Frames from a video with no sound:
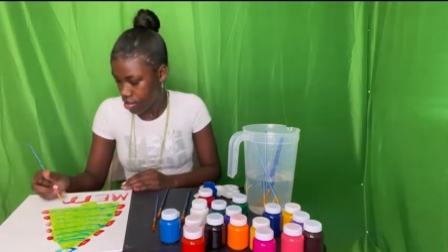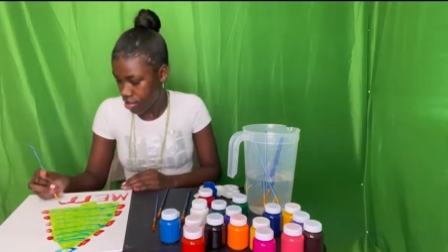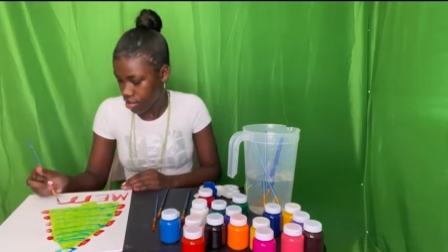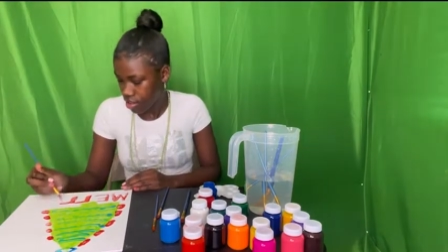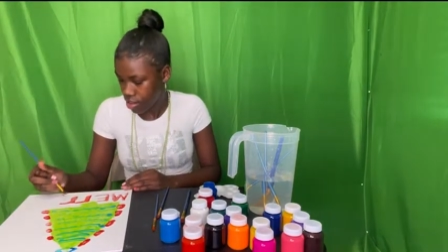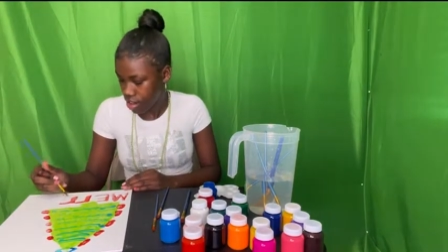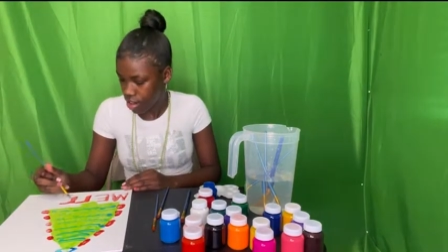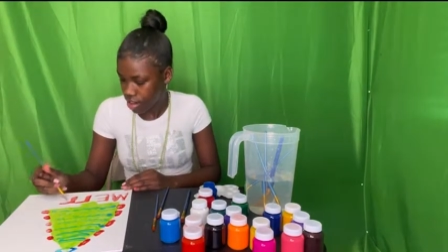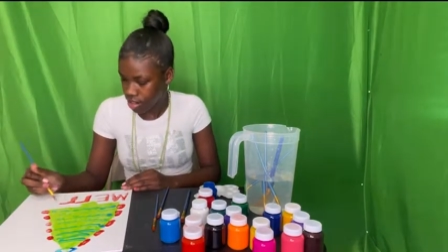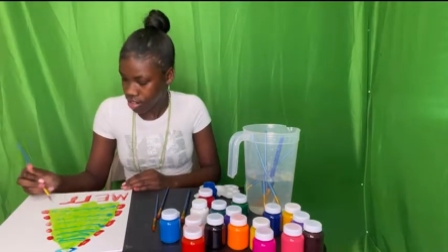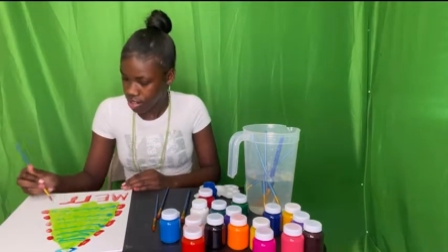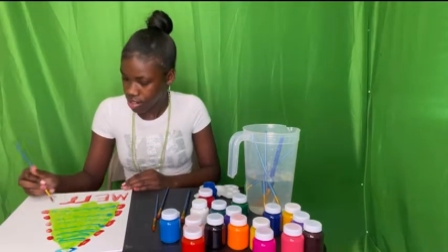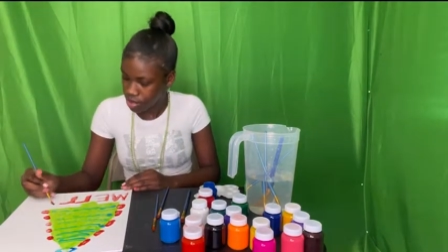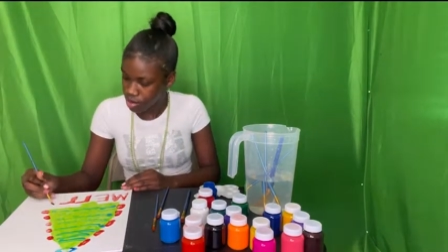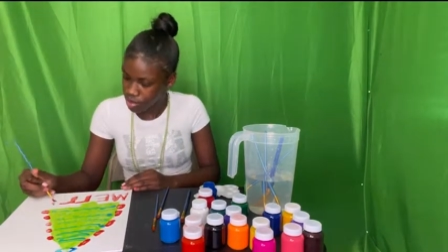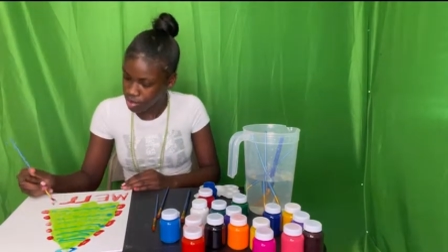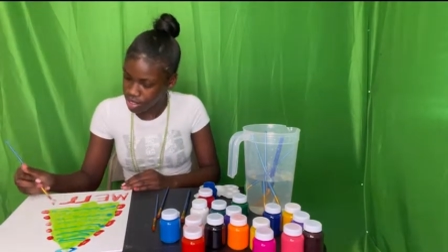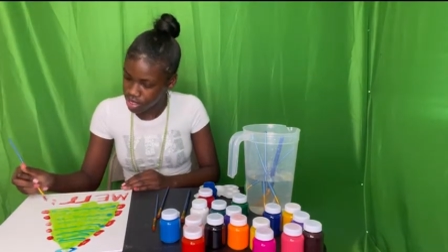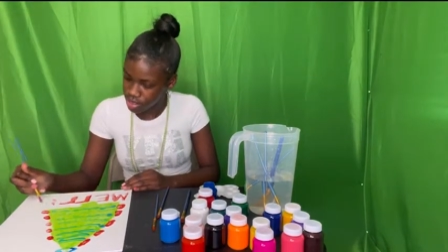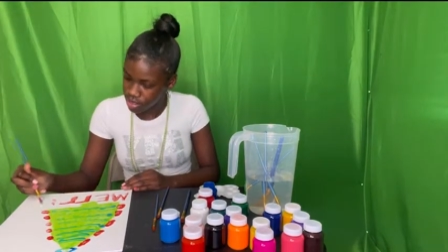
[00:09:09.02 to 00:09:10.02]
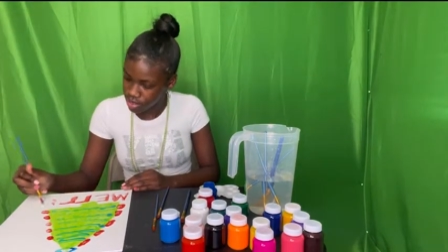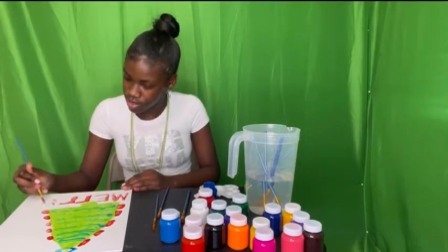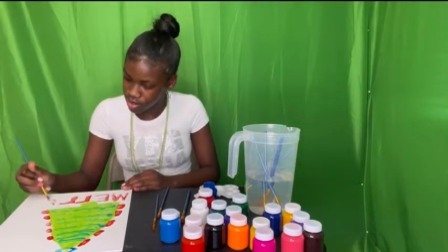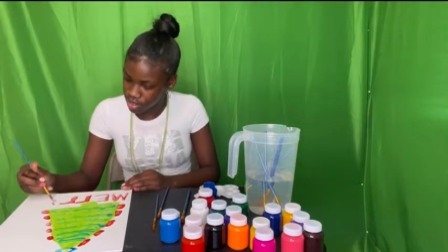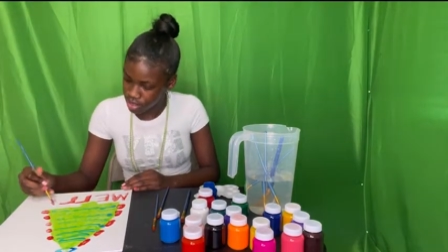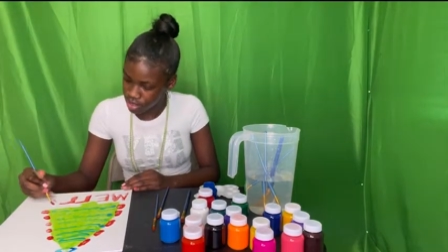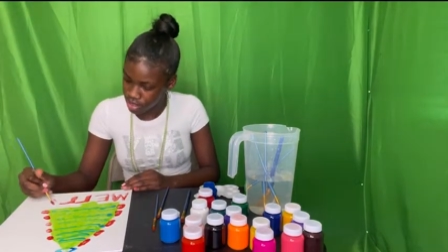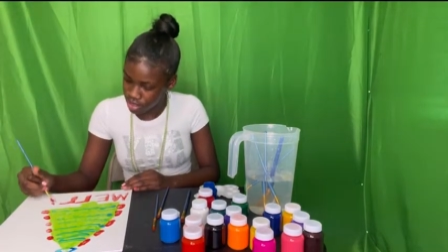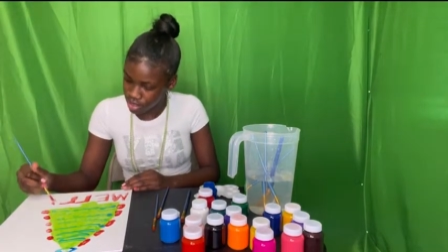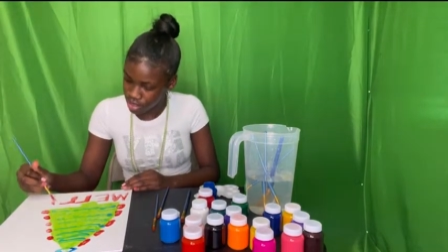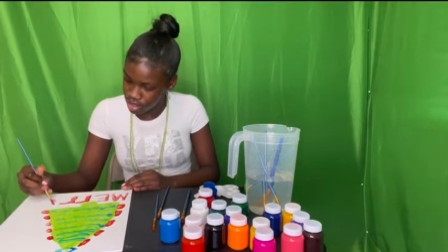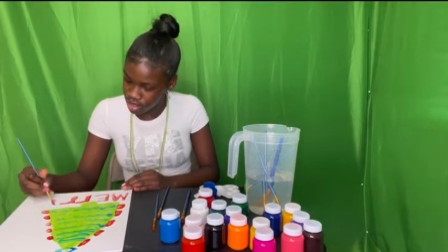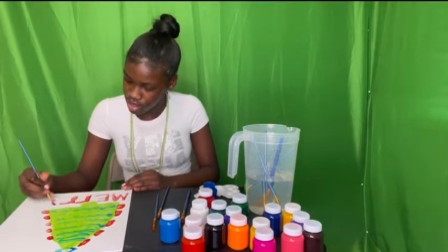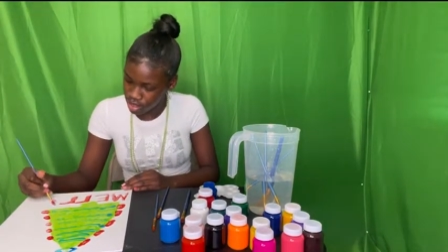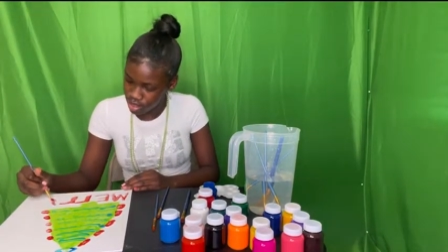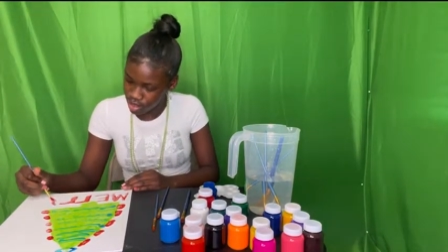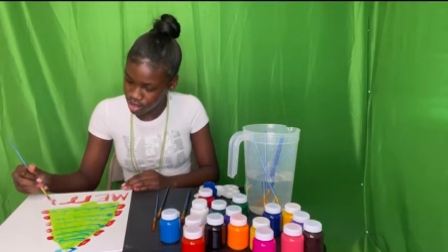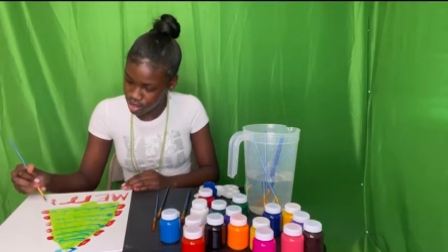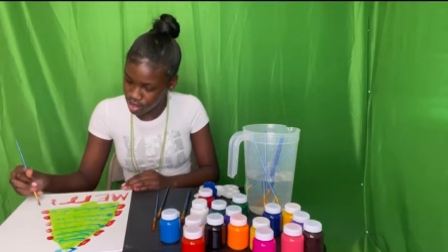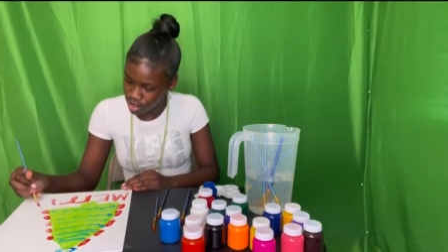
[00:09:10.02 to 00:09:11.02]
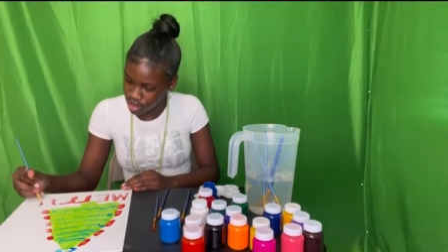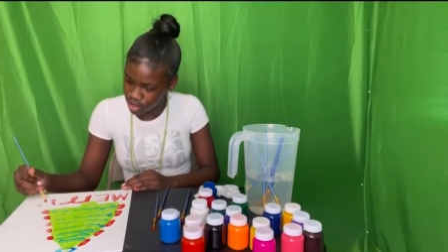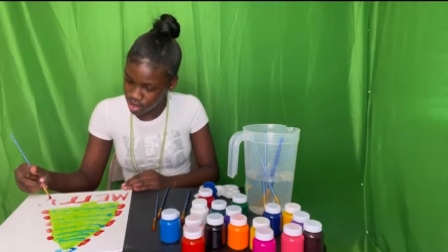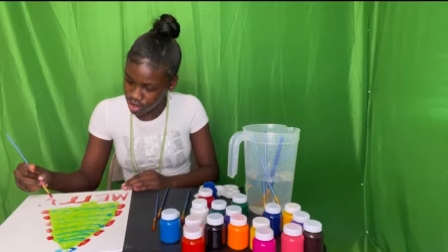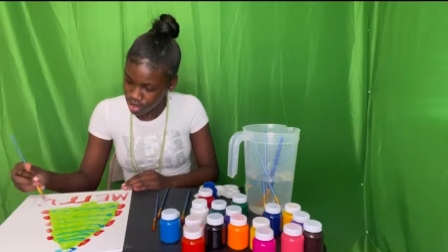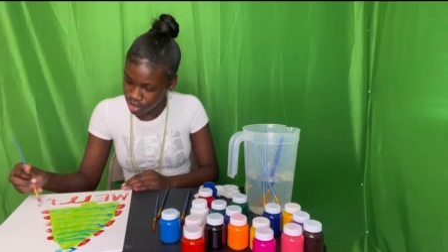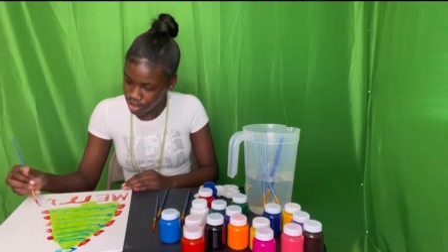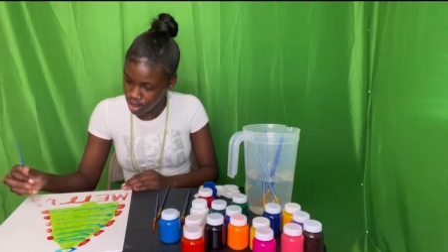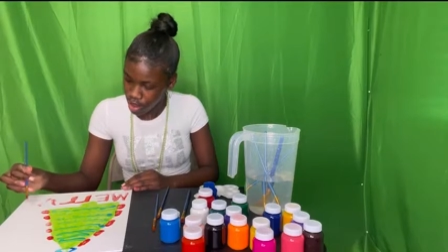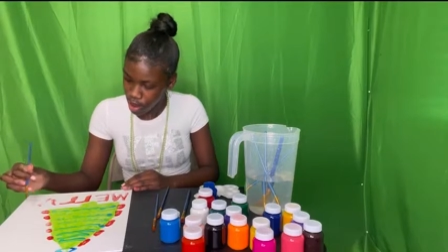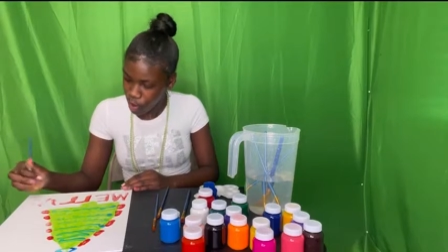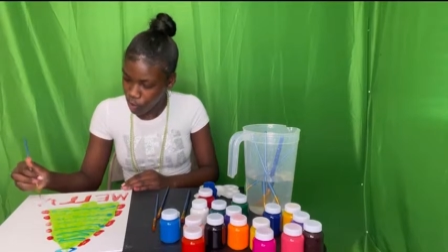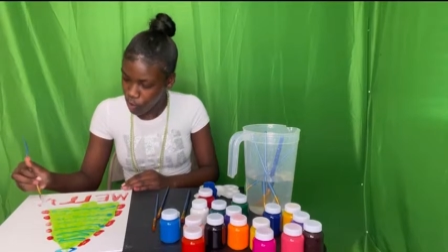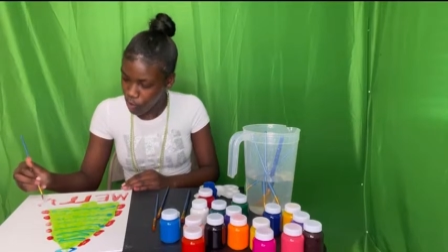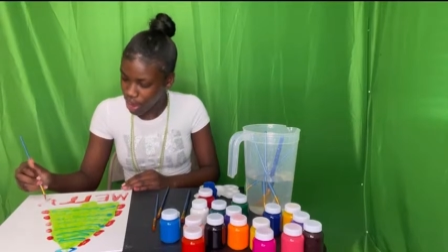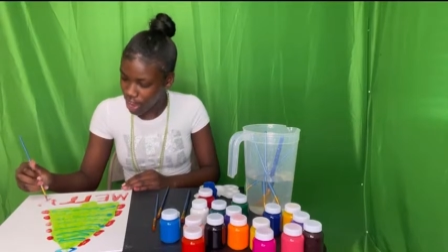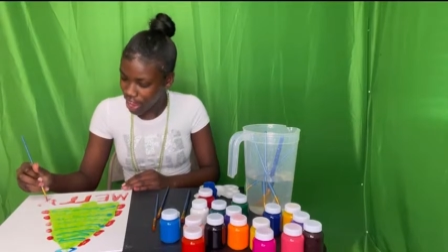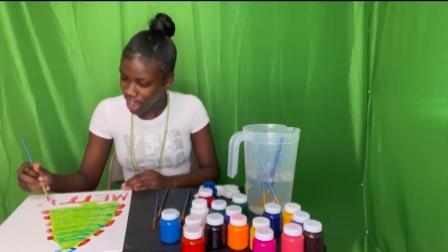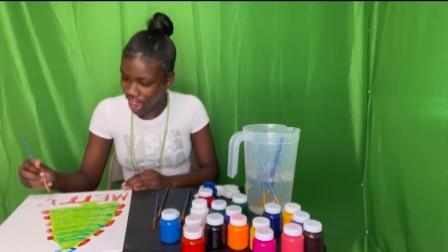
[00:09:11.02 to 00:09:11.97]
Y'all, this gonna be so good. Wait,